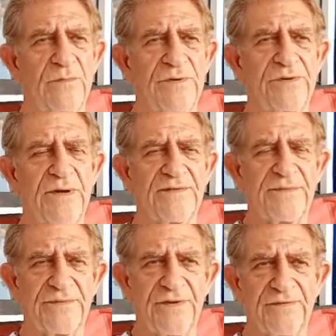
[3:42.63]
We do have
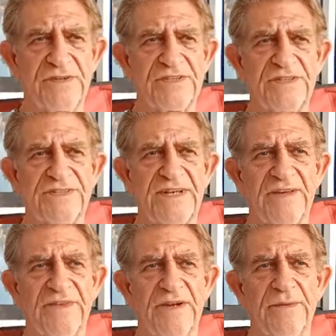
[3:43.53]
some sailfish in the
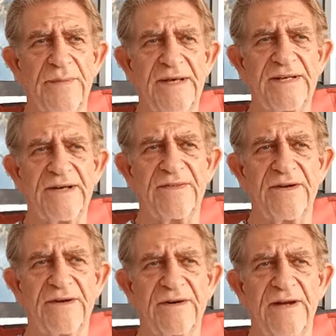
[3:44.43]
south end of the bay down
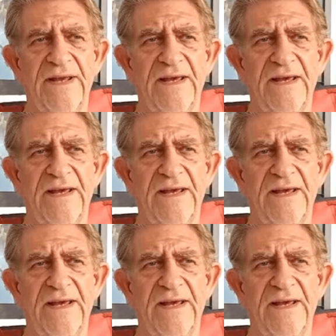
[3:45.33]
there,